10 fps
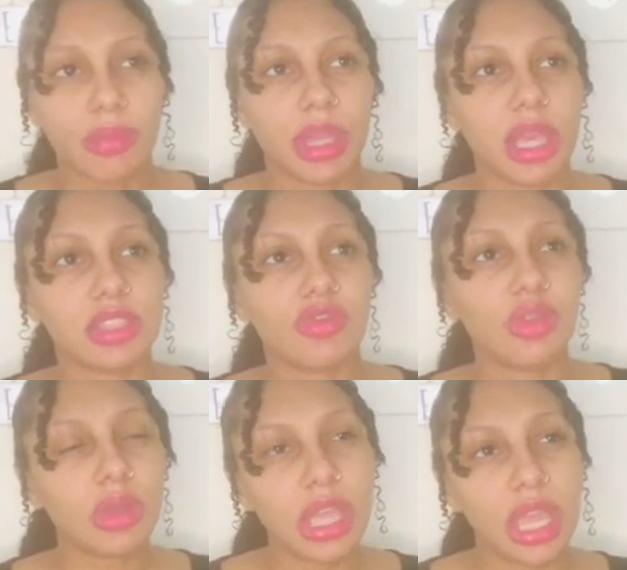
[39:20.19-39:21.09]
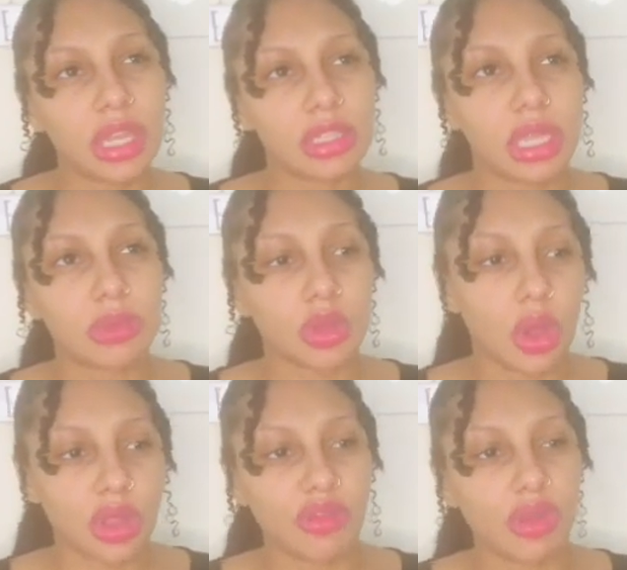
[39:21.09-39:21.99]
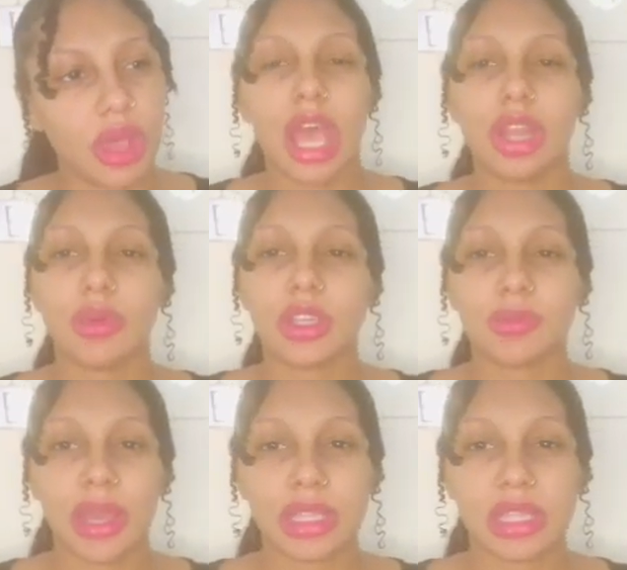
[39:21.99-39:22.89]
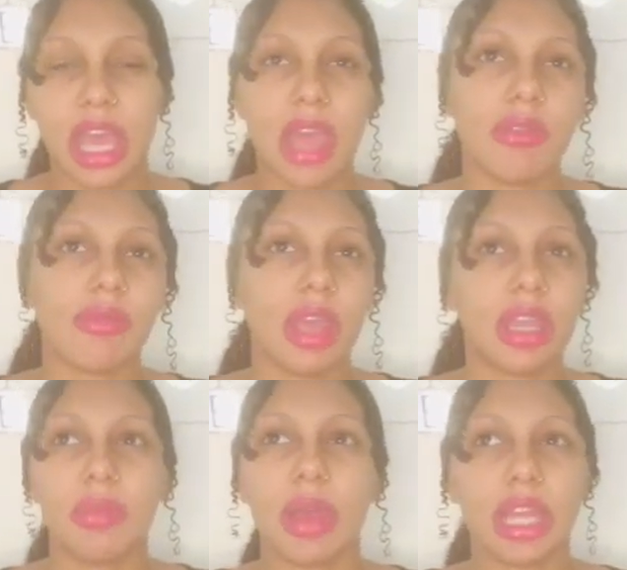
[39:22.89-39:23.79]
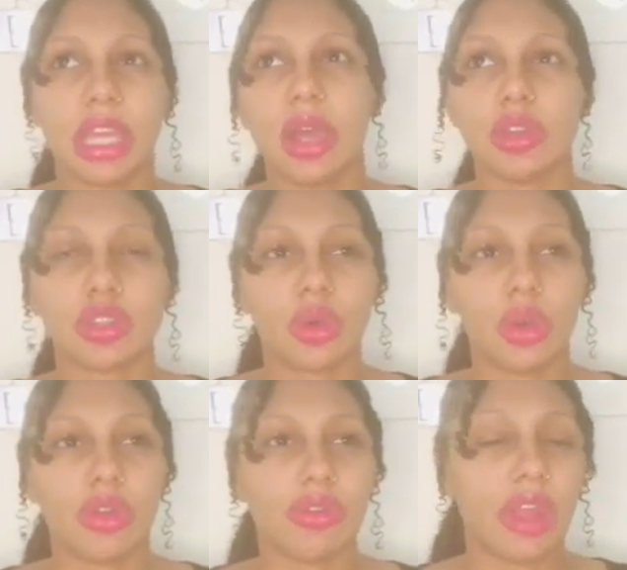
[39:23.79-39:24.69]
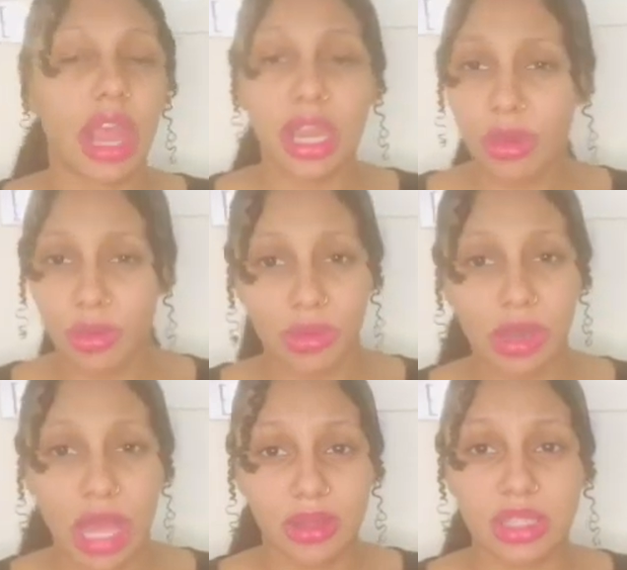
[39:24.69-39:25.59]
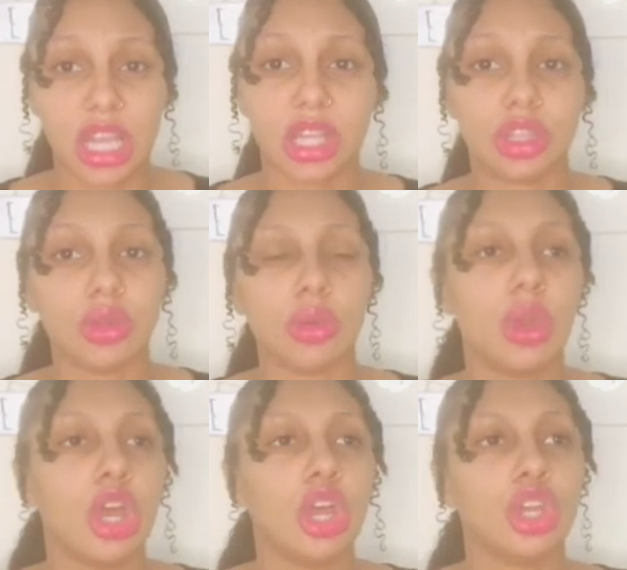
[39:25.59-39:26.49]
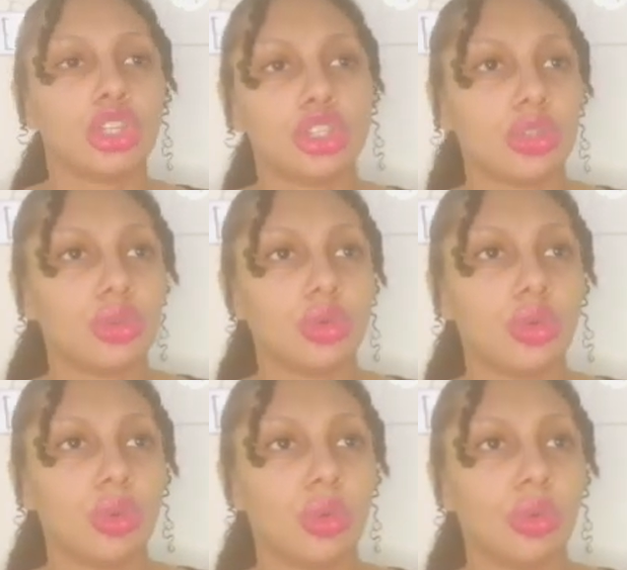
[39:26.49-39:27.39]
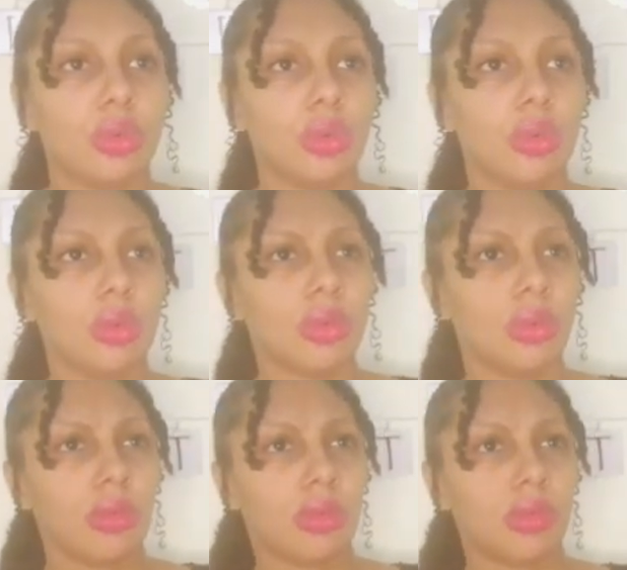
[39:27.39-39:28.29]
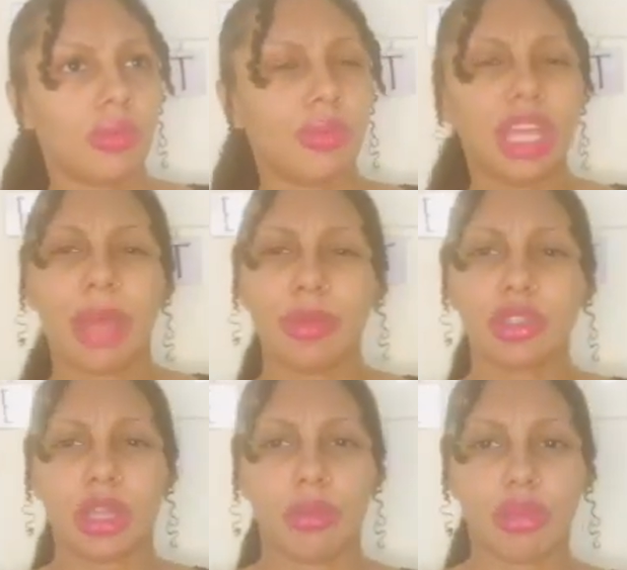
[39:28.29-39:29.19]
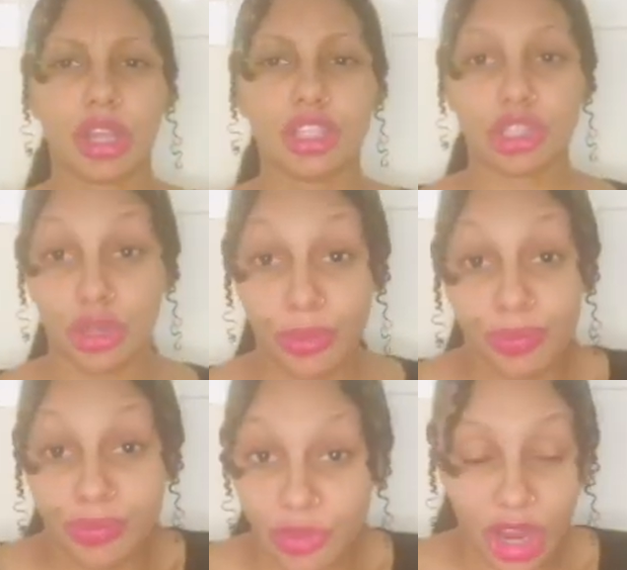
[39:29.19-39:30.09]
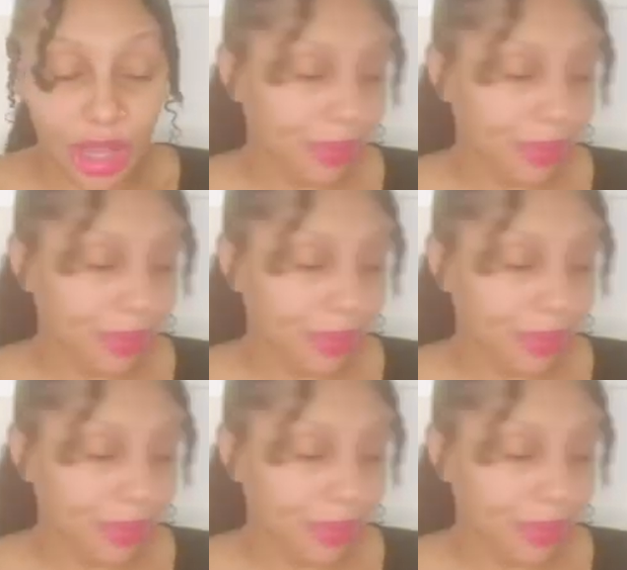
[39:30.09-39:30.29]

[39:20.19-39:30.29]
Because if you can't accept all of you, how do you expect anybody else or for anyone outside of you to be able to embrace you, right?